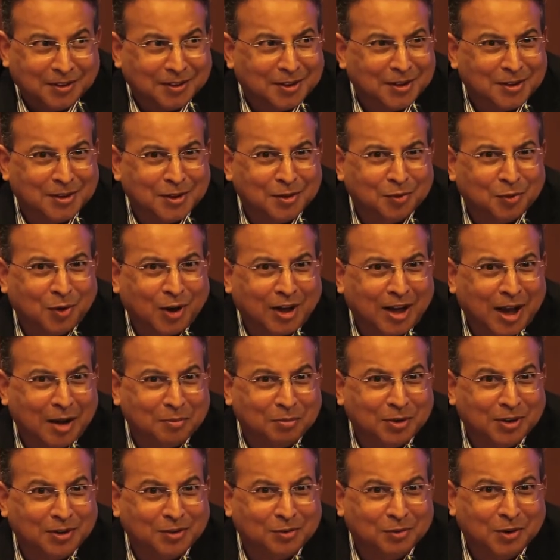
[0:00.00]
this is what
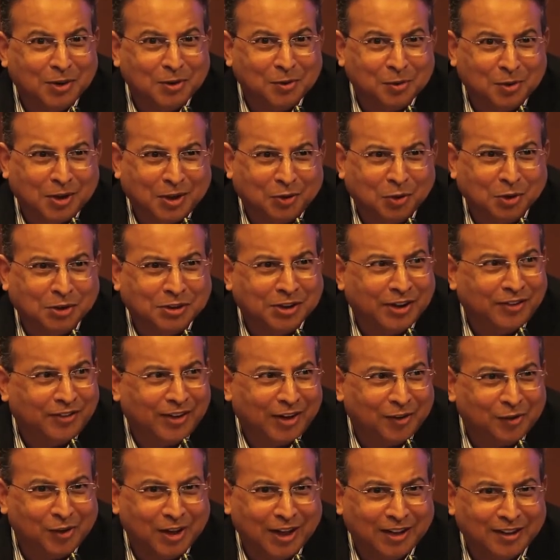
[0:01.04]
happens when you question
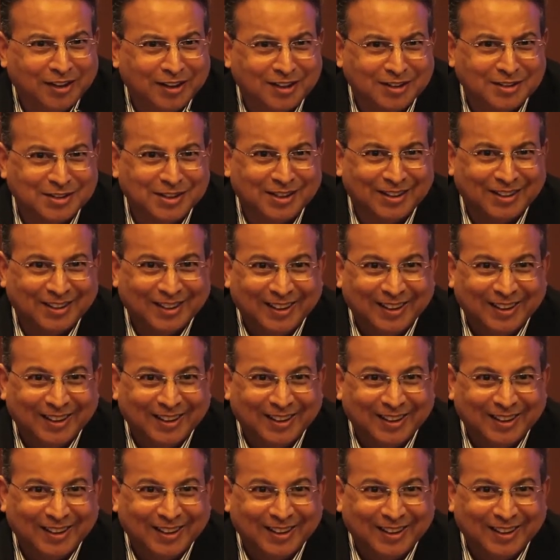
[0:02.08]
regulators.